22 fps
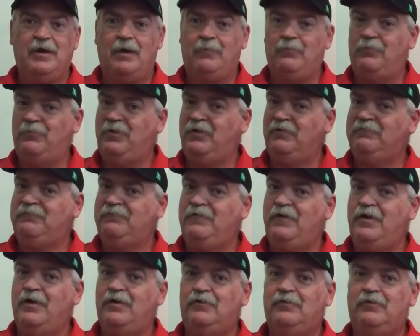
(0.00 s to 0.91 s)
I'm a big
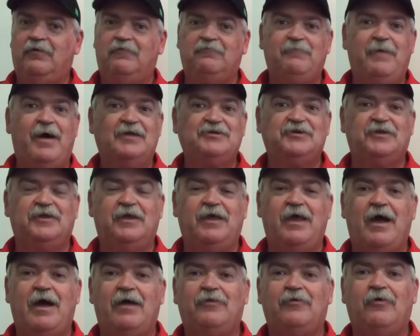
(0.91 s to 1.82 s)
fan of Magic the
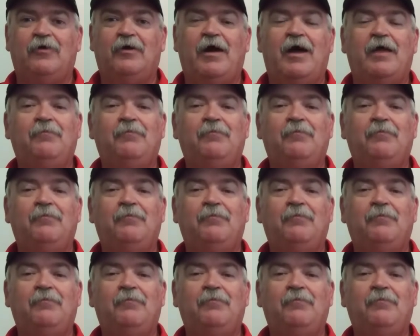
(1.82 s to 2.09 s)
Gathering.